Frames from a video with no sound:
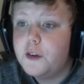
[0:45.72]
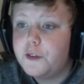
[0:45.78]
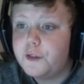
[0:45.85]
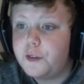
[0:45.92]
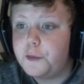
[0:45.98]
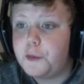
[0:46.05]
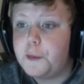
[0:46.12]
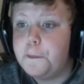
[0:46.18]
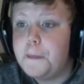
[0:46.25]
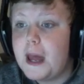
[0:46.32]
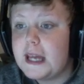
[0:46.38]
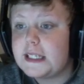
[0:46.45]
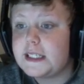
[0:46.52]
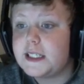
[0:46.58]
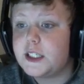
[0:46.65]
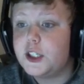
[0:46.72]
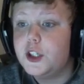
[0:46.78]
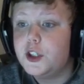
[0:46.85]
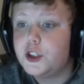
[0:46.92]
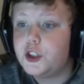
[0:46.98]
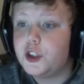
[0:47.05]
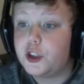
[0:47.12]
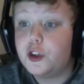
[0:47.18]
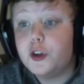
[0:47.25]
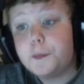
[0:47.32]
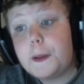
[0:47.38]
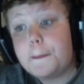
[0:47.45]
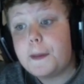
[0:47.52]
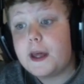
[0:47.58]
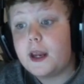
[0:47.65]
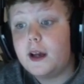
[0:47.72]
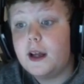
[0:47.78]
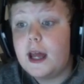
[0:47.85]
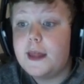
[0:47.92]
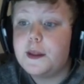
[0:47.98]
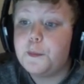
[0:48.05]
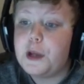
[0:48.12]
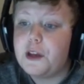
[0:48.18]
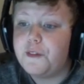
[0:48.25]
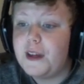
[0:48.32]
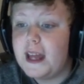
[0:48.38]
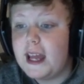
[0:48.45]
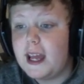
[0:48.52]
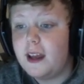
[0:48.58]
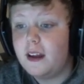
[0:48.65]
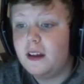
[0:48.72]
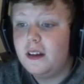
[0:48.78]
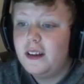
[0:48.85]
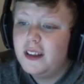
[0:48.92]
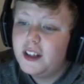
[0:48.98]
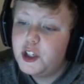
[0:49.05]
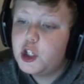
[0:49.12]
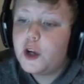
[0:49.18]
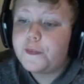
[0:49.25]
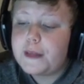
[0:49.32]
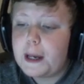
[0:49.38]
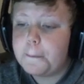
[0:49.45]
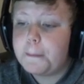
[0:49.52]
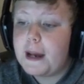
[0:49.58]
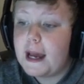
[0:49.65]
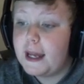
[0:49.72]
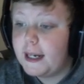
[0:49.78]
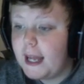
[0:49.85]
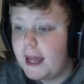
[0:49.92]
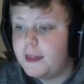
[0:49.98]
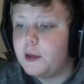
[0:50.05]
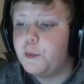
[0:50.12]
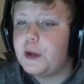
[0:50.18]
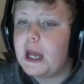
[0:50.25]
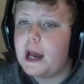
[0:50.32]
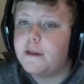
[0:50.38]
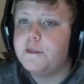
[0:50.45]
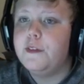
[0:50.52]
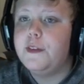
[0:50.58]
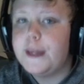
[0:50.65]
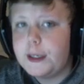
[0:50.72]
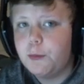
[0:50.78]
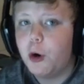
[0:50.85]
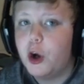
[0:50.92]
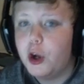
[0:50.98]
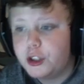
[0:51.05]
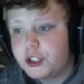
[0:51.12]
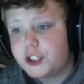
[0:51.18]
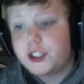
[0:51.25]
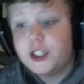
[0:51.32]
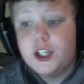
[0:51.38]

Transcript: from the best to could be better, and then we have eh, not that bad. And then we have the worst.